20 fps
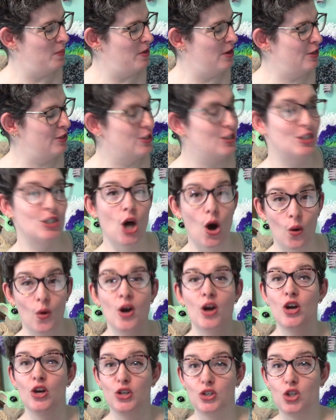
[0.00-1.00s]
So
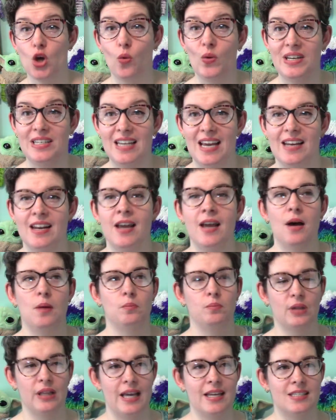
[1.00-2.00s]
we did.
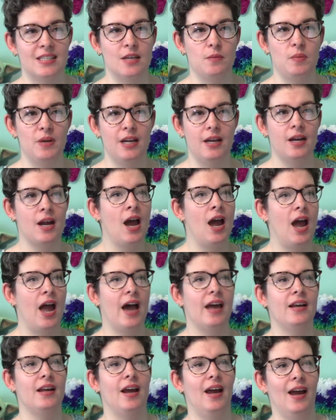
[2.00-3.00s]
Blessed be,
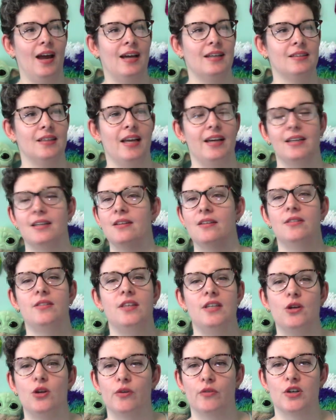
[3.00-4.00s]
and like the
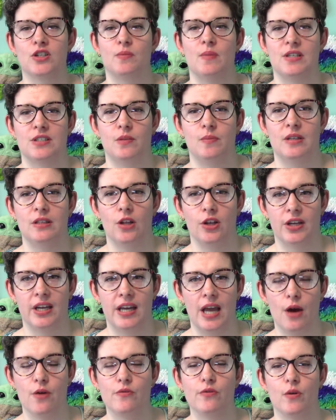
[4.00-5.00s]
universe must have been looking
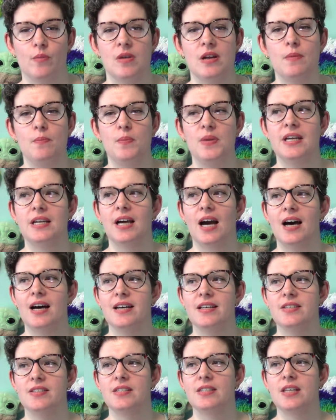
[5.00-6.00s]
out for me because